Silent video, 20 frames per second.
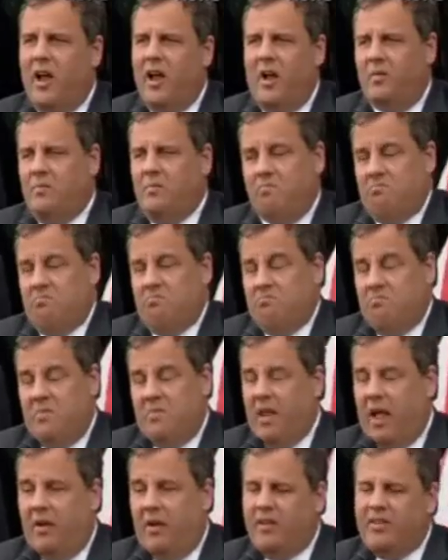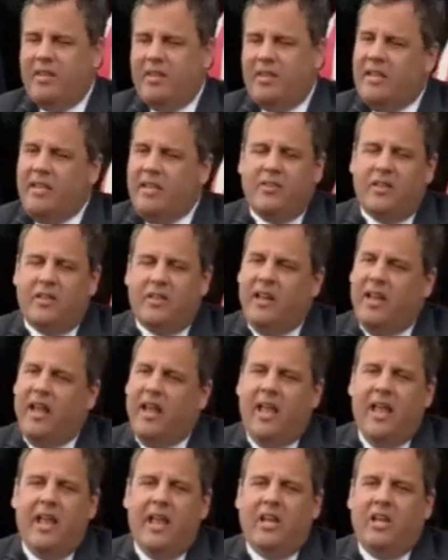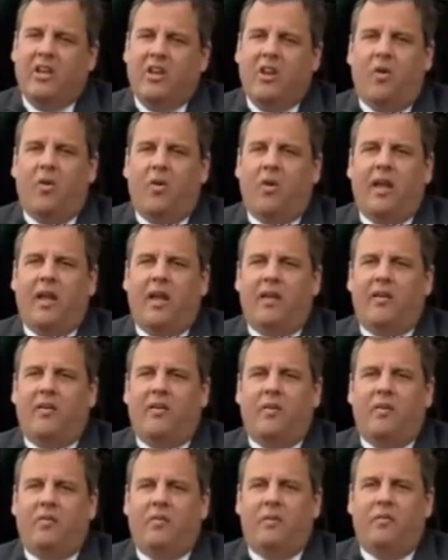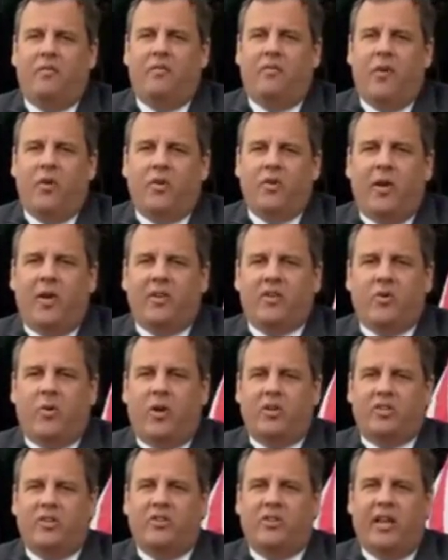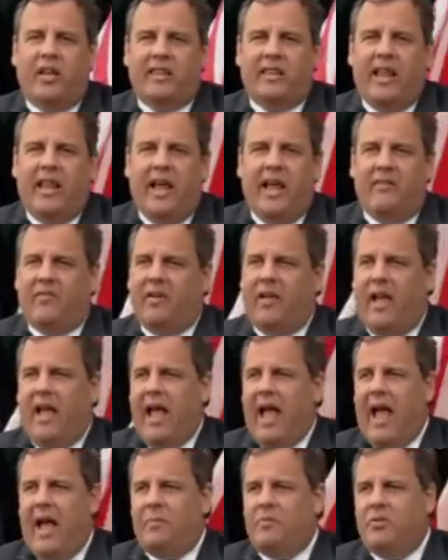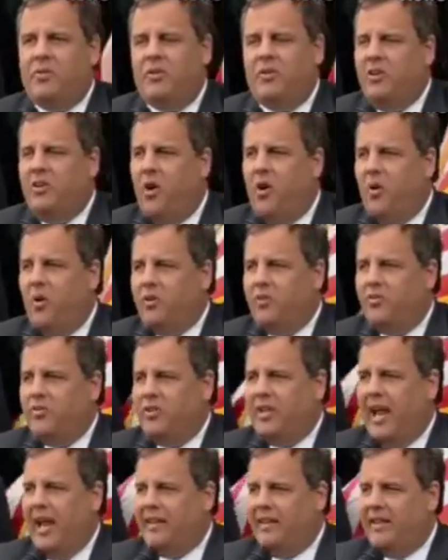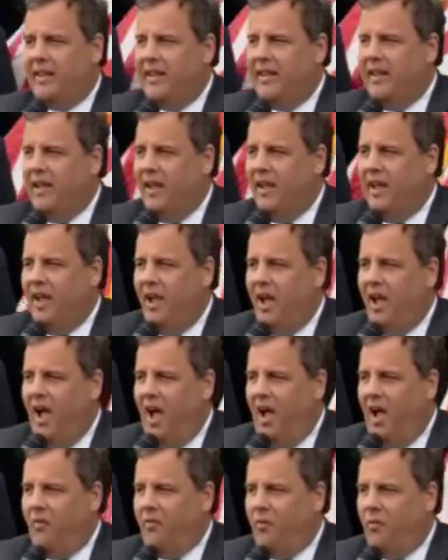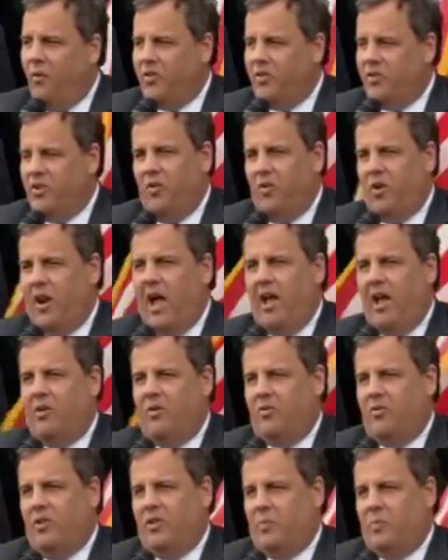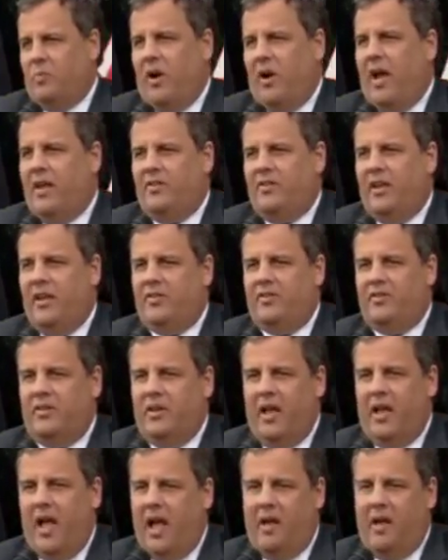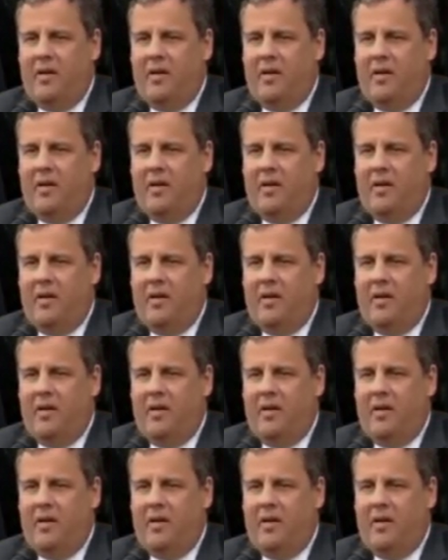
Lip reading: No. Listen, you know, folks who ask questions like that have absolutely no understanding of what's going on or this process.